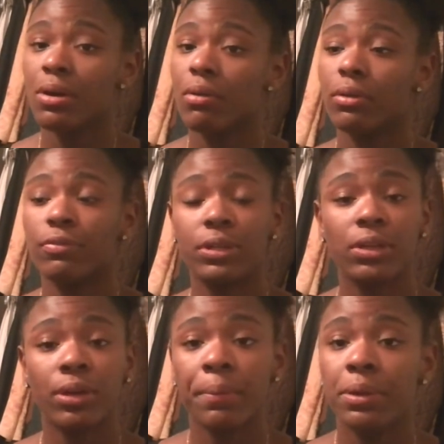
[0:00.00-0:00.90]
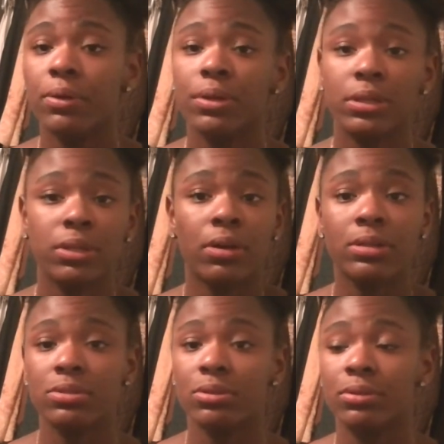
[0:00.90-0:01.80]
on the video. Let me know your
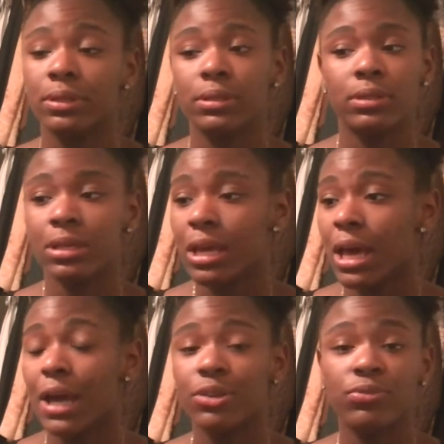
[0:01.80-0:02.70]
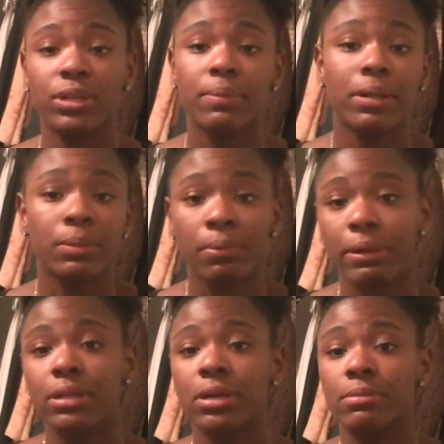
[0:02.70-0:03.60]
thoughts on how you feel about the
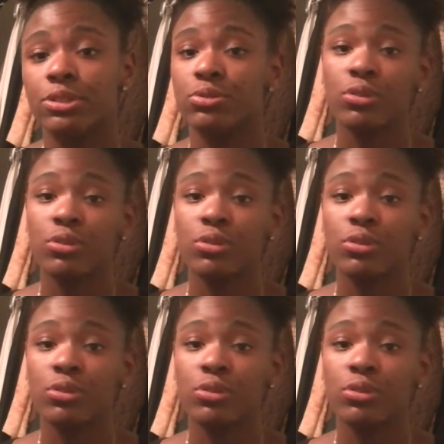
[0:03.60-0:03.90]
breakup. Did you